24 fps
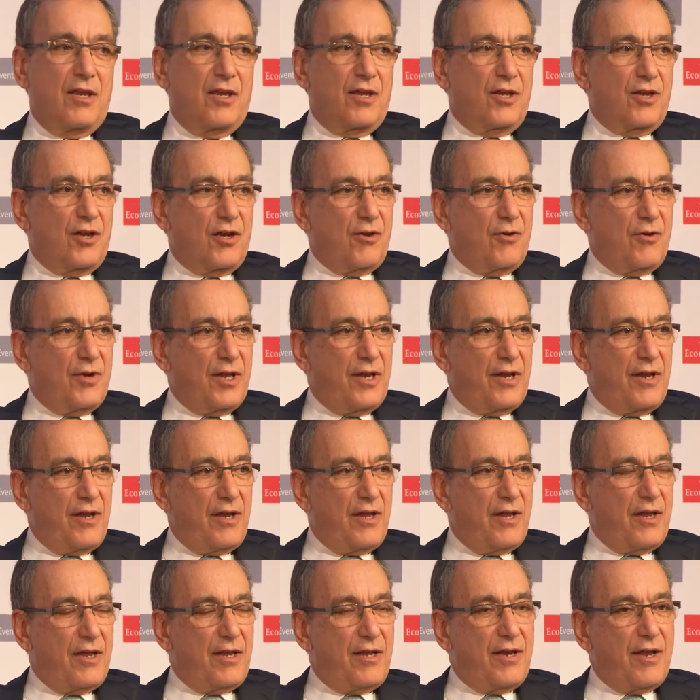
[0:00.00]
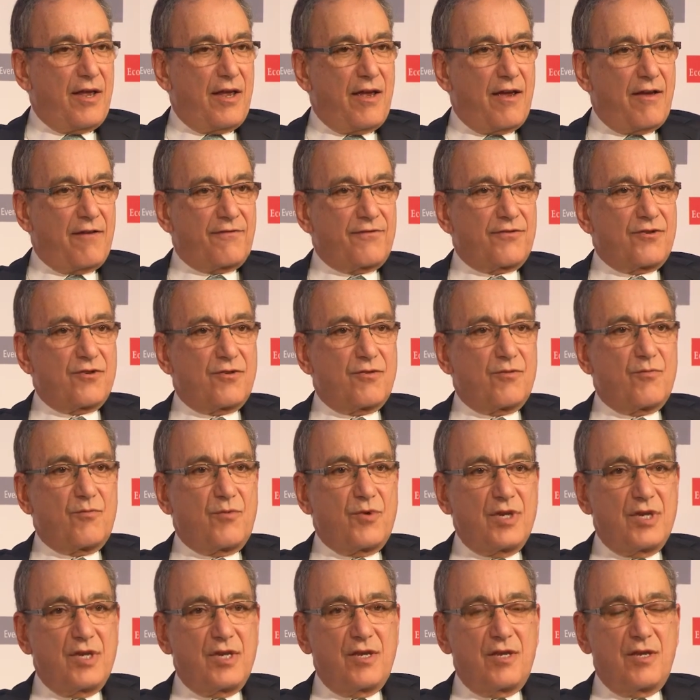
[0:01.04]
And after
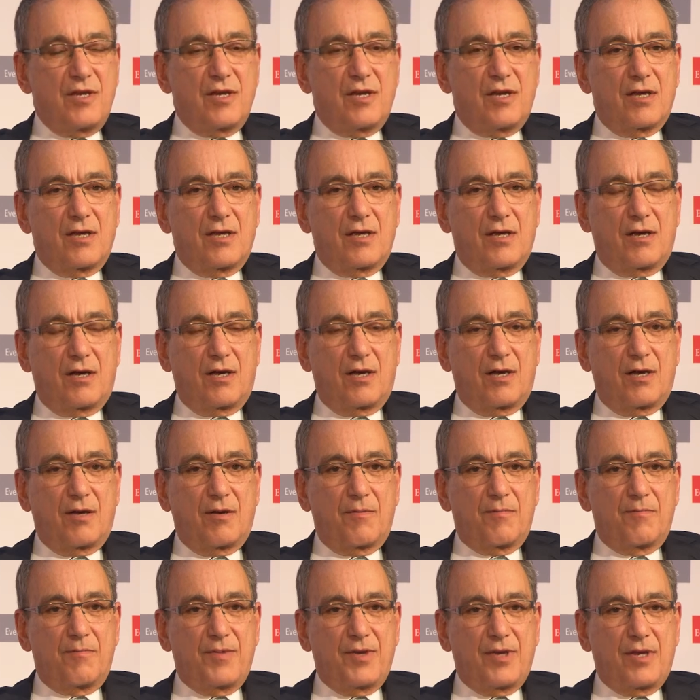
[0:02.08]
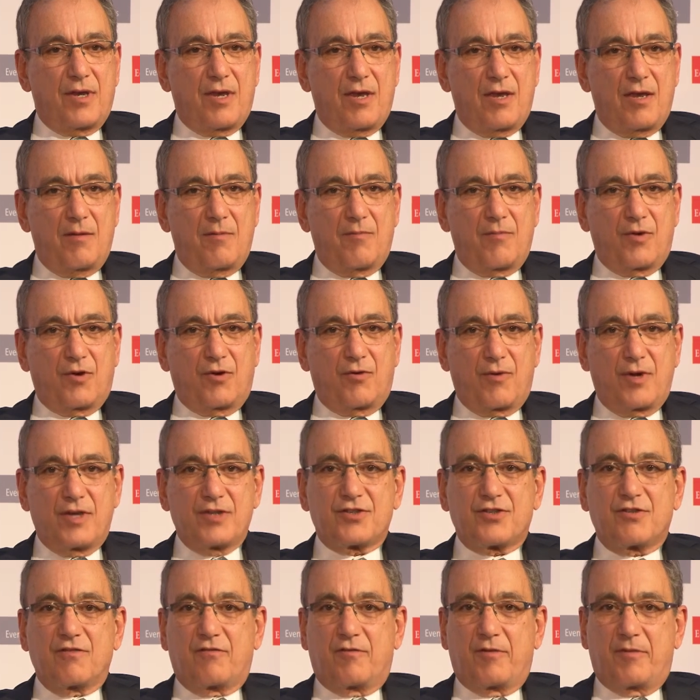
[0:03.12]
we became
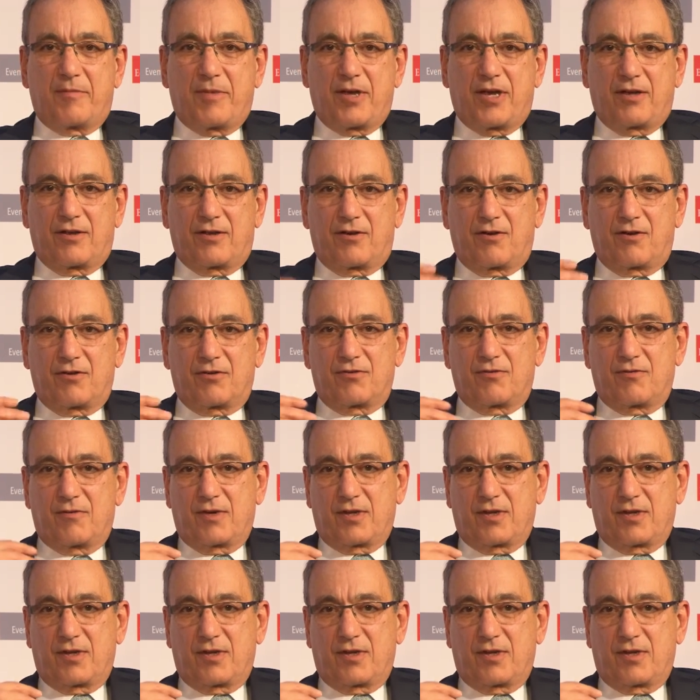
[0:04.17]
aggressive about our